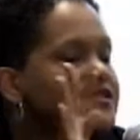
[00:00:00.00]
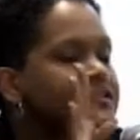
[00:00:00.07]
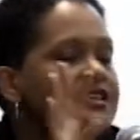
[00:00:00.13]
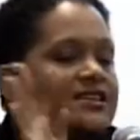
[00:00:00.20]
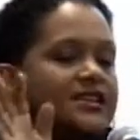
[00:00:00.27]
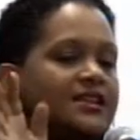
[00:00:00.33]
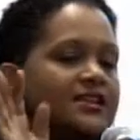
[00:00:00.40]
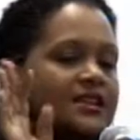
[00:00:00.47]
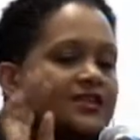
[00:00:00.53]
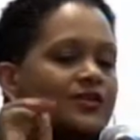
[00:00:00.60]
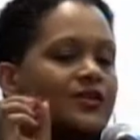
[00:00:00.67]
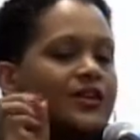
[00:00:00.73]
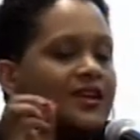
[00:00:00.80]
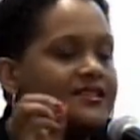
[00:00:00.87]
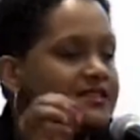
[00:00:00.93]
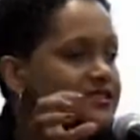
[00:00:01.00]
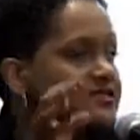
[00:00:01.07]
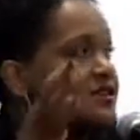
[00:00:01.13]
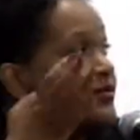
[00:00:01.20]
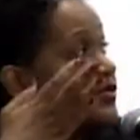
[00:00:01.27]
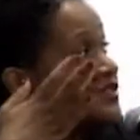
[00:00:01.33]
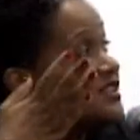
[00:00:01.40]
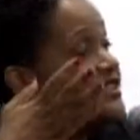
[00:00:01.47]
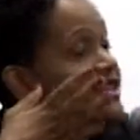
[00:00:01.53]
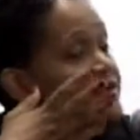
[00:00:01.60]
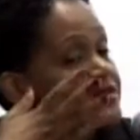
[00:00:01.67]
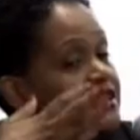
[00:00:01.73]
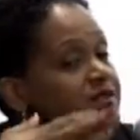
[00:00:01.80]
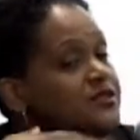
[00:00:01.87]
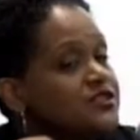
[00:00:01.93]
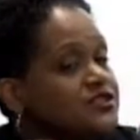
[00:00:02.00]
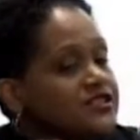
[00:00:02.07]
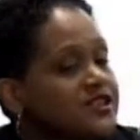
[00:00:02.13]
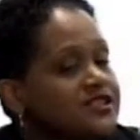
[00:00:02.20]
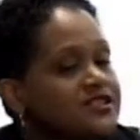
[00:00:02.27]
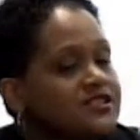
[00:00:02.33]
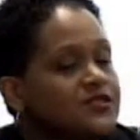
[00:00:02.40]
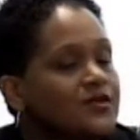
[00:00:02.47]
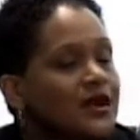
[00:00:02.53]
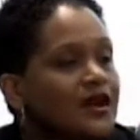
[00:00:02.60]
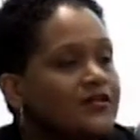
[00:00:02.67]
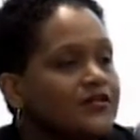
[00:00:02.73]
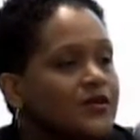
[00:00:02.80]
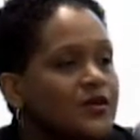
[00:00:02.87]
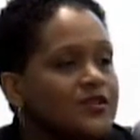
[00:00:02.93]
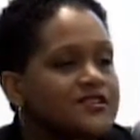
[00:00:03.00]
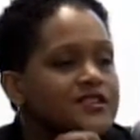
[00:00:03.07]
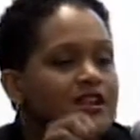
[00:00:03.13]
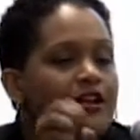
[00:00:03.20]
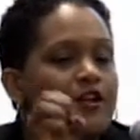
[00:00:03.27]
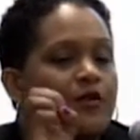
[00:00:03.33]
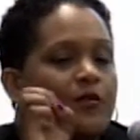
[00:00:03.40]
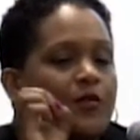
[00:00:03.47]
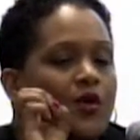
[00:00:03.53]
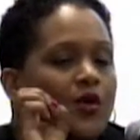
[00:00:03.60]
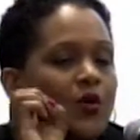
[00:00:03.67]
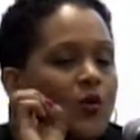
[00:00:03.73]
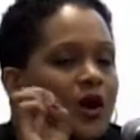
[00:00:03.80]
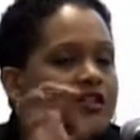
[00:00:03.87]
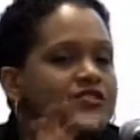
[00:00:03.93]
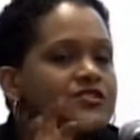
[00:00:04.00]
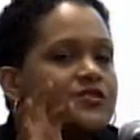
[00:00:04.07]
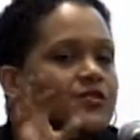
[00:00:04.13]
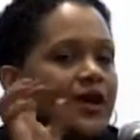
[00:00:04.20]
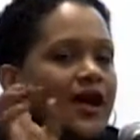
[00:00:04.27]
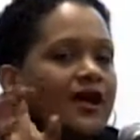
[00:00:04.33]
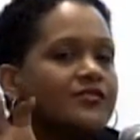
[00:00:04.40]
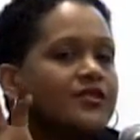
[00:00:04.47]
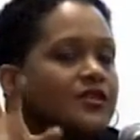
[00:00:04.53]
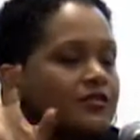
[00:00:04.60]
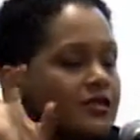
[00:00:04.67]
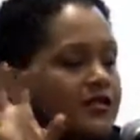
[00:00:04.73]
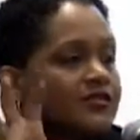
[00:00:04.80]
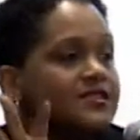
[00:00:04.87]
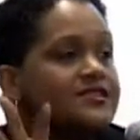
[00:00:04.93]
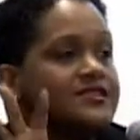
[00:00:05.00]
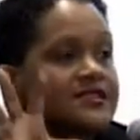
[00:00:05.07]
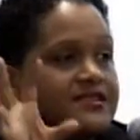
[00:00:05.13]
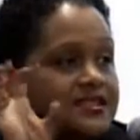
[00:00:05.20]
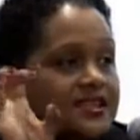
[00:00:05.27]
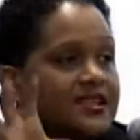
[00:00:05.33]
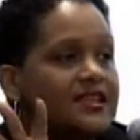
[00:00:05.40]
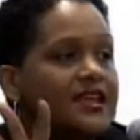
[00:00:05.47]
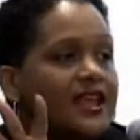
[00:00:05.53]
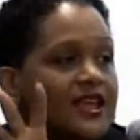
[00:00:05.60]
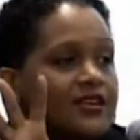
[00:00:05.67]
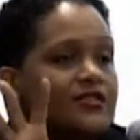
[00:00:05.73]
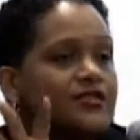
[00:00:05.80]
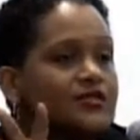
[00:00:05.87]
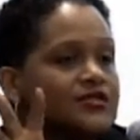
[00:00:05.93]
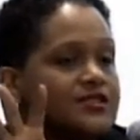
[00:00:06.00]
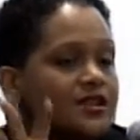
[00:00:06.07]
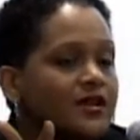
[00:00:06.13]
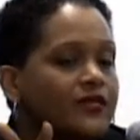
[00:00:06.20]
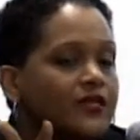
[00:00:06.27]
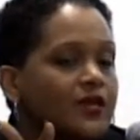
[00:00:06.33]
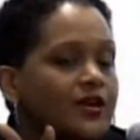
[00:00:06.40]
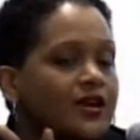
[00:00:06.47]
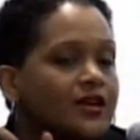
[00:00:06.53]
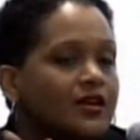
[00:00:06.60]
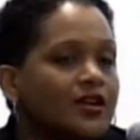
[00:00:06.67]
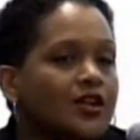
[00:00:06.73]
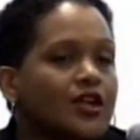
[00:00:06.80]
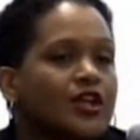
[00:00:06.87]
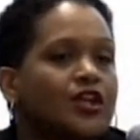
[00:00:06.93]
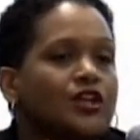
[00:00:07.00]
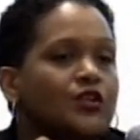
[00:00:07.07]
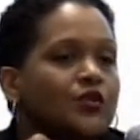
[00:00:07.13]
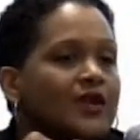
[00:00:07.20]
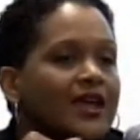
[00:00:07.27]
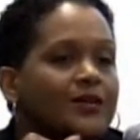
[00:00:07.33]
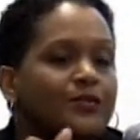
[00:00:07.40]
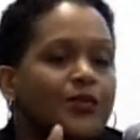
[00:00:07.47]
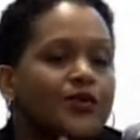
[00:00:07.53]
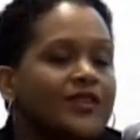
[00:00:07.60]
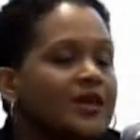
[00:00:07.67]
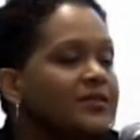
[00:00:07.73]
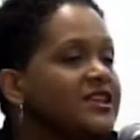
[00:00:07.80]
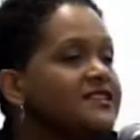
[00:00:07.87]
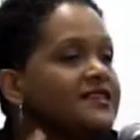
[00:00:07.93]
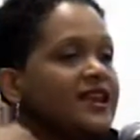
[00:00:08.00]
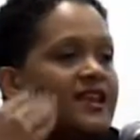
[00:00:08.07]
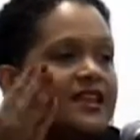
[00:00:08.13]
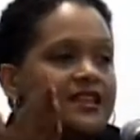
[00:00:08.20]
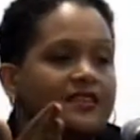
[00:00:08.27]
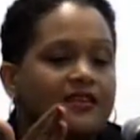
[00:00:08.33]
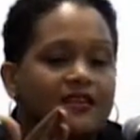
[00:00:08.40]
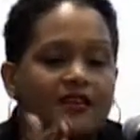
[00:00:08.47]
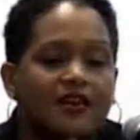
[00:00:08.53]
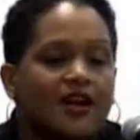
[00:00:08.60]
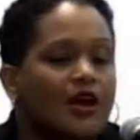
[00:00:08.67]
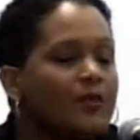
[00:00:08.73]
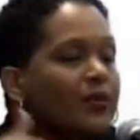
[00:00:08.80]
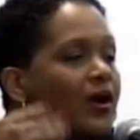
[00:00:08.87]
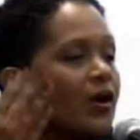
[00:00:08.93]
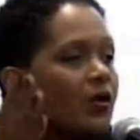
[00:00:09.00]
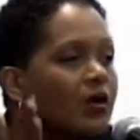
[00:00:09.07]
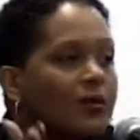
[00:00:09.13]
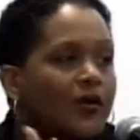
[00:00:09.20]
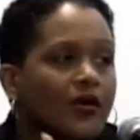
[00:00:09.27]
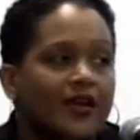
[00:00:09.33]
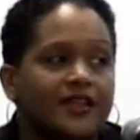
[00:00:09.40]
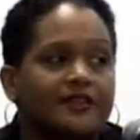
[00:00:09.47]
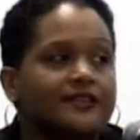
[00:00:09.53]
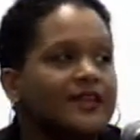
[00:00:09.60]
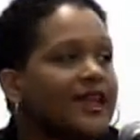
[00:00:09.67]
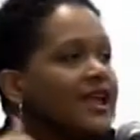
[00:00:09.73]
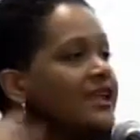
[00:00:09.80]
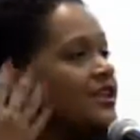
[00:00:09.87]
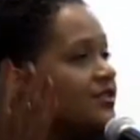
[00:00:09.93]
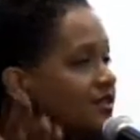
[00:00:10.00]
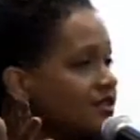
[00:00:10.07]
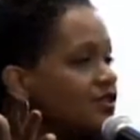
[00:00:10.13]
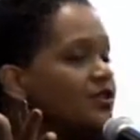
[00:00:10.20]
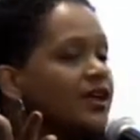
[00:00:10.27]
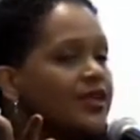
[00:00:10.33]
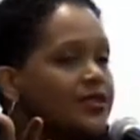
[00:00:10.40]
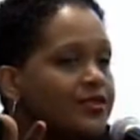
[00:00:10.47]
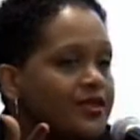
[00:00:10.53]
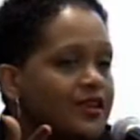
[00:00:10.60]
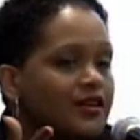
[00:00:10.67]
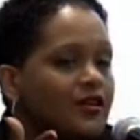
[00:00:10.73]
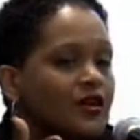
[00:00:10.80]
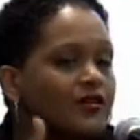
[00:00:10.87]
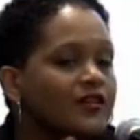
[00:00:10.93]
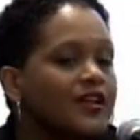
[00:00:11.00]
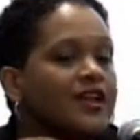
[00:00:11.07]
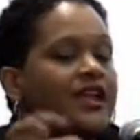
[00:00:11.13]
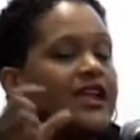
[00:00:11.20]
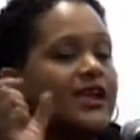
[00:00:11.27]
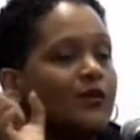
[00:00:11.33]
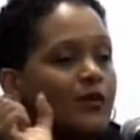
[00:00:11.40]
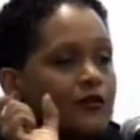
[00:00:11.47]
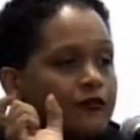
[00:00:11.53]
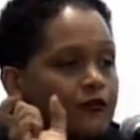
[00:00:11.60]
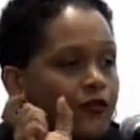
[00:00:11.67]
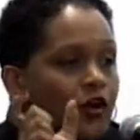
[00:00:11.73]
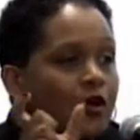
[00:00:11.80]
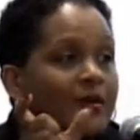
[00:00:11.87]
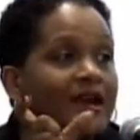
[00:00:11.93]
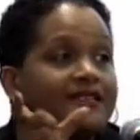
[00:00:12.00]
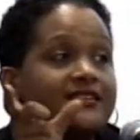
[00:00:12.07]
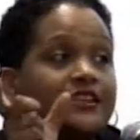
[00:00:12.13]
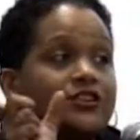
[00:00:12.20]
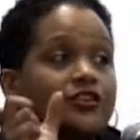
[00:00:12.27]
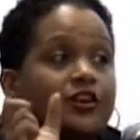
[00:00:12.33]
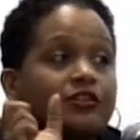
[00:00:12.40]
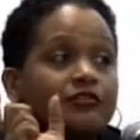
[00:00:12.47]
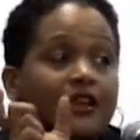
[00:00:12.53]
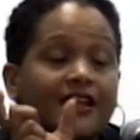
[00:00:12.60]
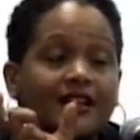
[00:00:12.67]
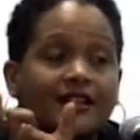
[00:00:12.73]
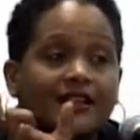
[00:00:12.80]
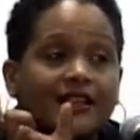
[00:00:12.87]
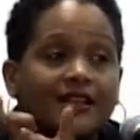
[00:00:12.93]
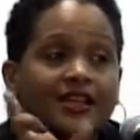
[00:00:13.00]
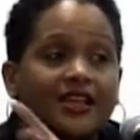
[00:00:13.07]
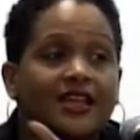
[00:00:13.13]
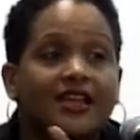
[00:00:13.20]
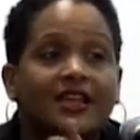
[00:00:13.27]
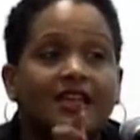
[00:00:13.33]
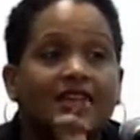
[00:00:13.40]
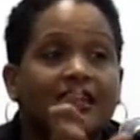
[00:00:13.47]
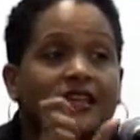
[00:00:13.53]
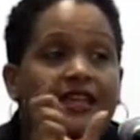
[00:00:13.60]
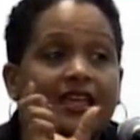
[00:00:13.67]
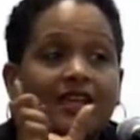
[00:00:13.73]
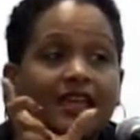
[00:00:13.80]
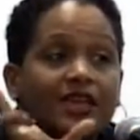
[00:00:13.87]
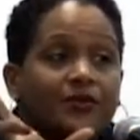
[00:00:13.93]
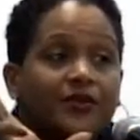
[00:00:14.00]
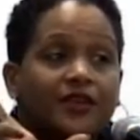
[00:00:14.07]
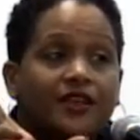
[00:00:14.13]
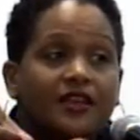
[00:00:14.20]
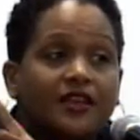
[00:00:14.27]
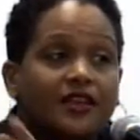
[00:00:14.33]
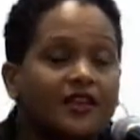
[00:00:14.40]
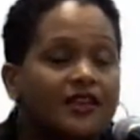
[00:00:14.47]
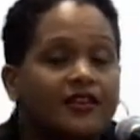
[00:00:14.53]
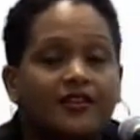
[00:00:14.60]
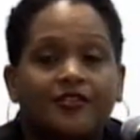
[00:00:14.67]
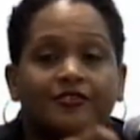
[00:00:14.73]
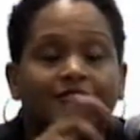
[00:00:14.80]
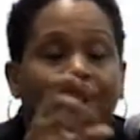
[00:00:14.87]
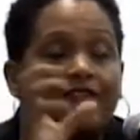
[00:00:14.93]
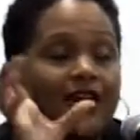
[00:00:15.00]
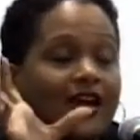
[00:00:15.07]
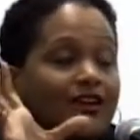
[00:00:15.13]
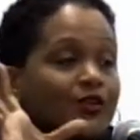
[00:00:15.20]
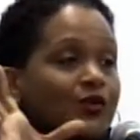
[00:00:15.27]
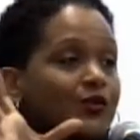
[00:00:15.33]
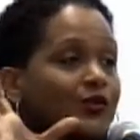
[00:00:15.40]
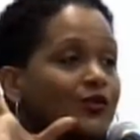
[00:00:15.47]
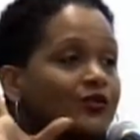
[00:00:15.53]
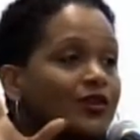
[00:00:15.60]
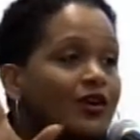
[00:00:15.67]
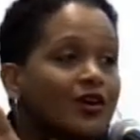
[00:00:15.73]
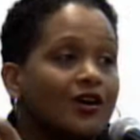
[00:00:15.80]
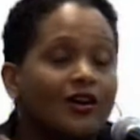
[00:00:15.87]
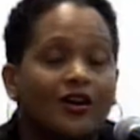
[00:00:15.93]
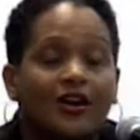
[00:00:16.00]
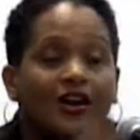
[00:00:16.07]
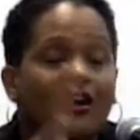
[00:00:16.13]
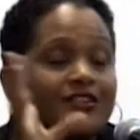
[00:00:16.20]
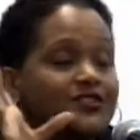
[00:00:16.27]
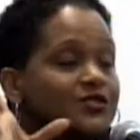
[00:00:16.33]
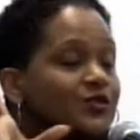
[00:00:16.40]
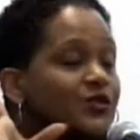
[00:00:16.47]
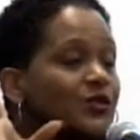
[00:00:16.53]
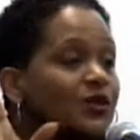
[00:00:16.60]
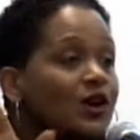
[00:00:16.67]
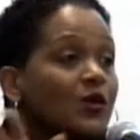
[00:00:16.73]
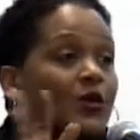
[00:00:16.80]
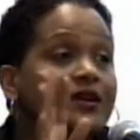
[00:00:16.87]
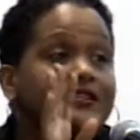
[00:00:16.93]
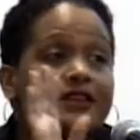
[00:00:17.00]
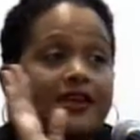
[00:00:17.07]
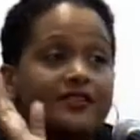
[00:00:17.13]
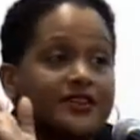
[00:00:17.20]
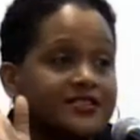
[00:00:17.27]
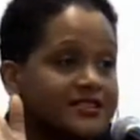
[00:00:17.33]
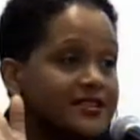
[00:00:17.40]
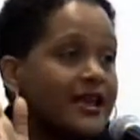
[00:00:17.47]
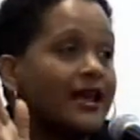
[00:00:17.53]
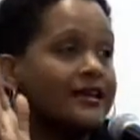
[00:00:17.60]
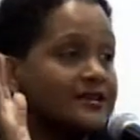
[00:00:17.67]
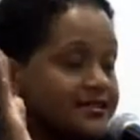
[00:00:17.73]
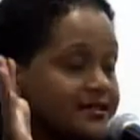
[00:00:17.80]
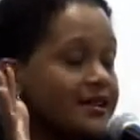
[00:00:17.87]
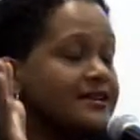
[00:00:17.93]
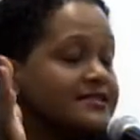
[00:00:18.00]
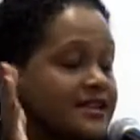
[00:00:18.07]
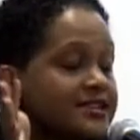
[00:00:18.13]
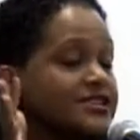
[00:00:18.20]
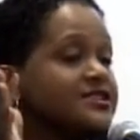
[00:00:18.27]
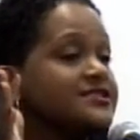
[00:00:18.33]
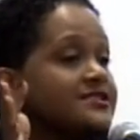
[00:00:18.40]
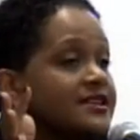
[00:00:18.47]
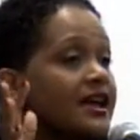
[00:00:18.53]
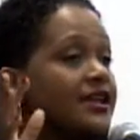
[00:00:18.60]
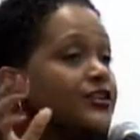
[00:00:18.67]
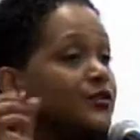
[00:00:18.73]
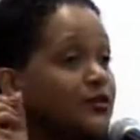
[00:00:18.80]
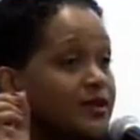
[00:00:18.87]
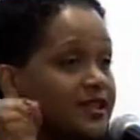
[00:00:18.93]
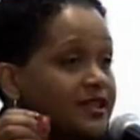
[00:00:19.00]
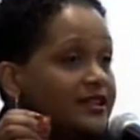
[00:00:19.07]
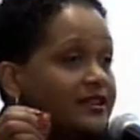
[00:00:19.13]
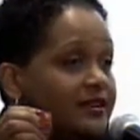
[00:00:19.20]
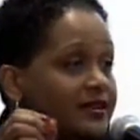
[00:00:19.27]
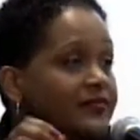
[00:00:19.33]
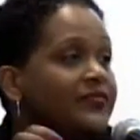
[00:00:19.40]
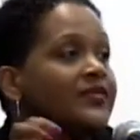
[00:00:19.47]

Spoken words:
seeing it, they don't get it. So I'm going to demonstrate it to you afterwards. But once you have your references in EndNote software, you can put them into anything, a PowerPoint, anything you can think of. It will format it correctly in APA, Vancouver, Oscola, whatever citation style you need.